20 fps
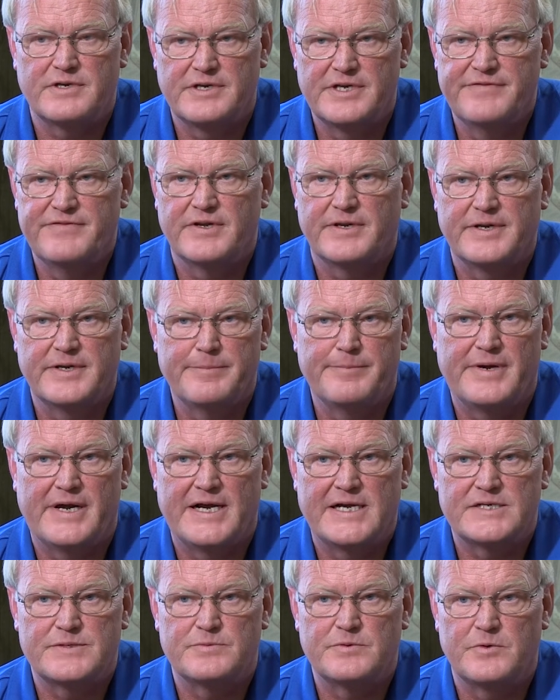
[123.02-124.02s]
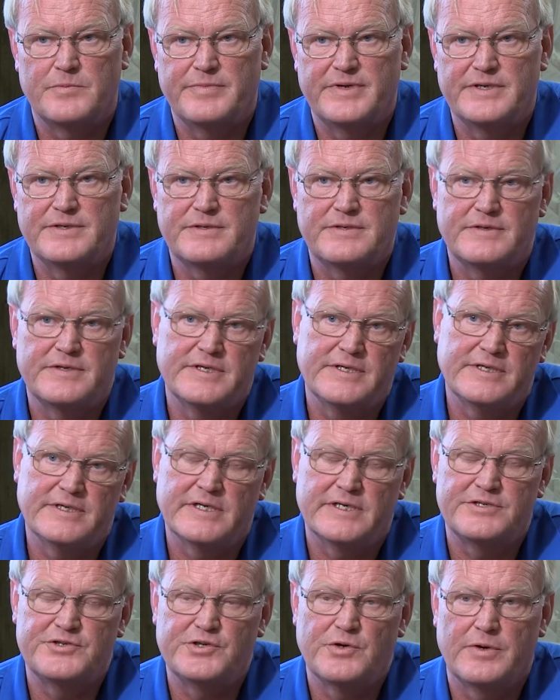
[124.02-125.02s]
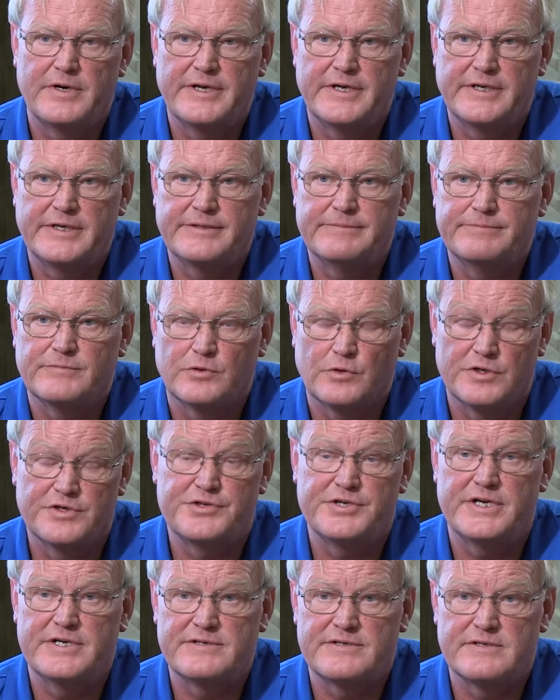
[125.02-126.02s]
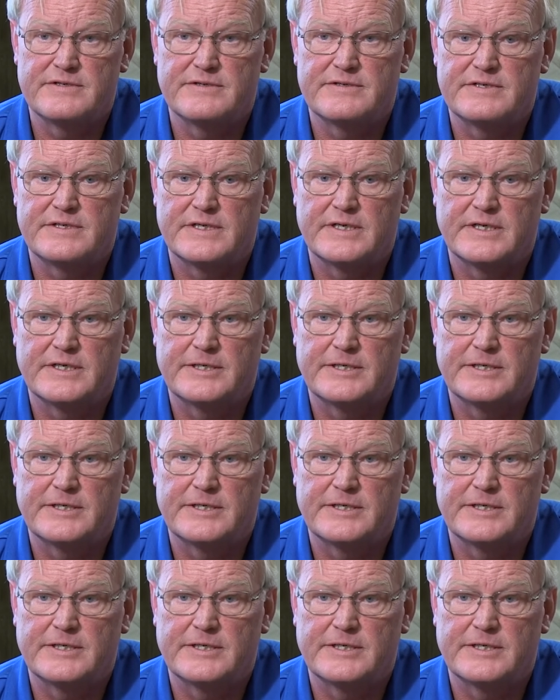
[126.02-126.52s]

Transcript: significant impacts would have been to the adjoining or adjacent